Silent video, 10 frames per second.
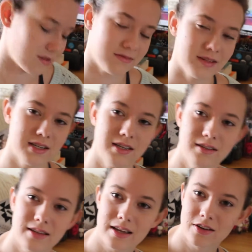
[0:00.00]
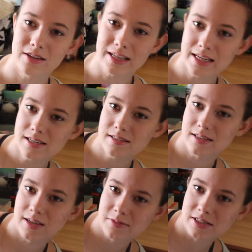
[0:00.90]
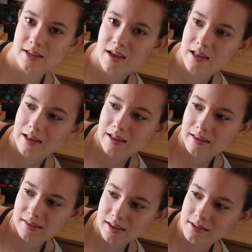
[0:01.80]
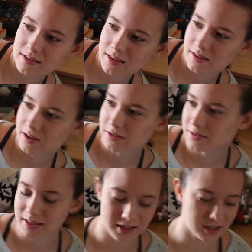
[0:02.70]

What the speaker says: comforting good that is, that I'm just giggling along with the